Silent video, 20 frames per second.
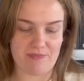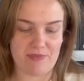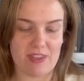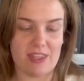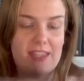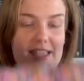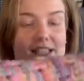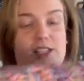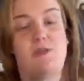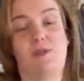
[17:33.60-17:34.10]

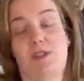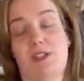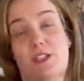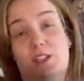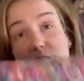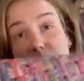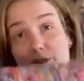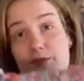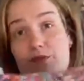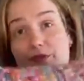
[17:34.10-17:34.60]
this was a
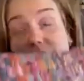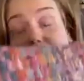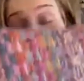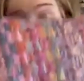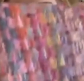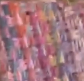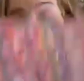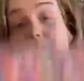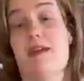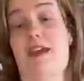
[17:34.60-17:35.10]
lot of fun
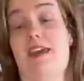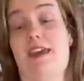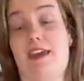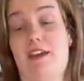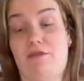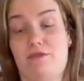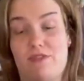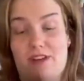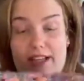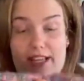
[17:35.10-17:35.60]
to make
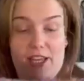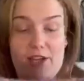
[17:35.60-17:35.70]
and really